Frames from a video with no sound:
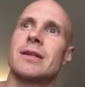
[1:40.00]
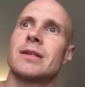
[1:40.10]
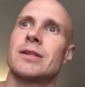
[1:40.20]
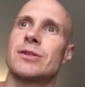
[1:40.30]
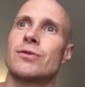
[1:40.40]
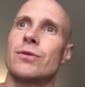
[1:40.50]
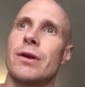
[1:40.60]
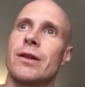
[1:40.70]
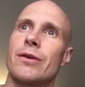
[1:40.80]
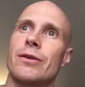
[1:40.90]
just
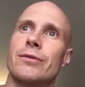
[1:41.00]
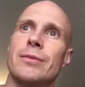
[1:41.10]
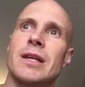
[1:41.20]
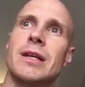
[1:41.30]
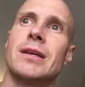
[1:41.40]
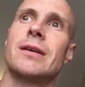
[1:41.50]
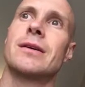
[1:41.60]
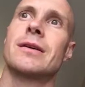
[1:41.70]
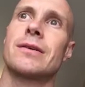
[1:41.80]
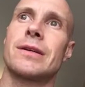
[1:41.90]
surrender to me.
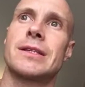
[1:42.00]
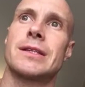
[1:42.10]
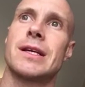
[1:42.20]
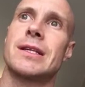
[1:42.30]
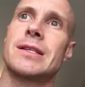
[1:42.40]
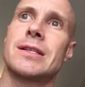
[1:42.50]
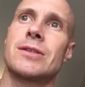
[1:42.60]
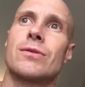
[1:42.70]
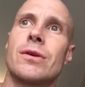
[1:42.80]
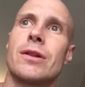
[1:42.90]
Krishna says,
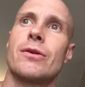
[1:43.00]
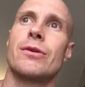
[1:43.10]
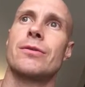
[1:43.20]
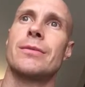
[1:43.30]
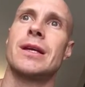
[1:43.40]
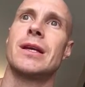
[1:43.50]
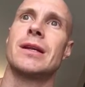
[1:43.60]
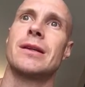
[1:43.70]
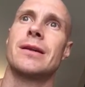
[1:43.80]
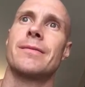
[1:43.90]
just surrender to me
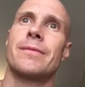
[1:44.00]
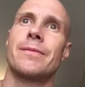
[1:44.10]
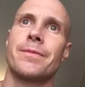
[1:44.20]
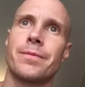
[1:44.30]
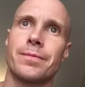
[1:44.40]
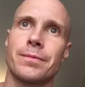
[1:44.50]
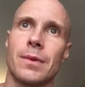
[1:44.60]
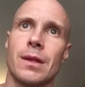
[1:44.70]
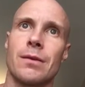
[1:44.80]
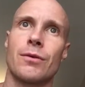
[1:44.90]
and then
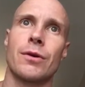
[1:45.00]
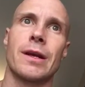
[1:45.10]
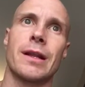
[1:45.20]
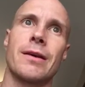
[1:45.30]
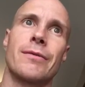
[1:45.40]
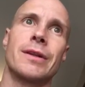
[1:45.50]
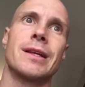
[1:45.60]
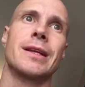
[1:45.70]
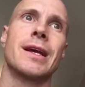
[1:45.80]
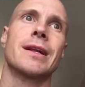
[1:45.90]
forget
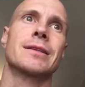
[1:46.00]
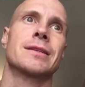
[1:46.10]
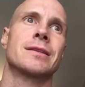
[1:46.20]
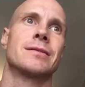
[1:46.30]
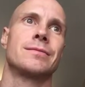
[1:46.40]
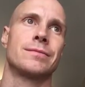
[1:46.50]
everything else.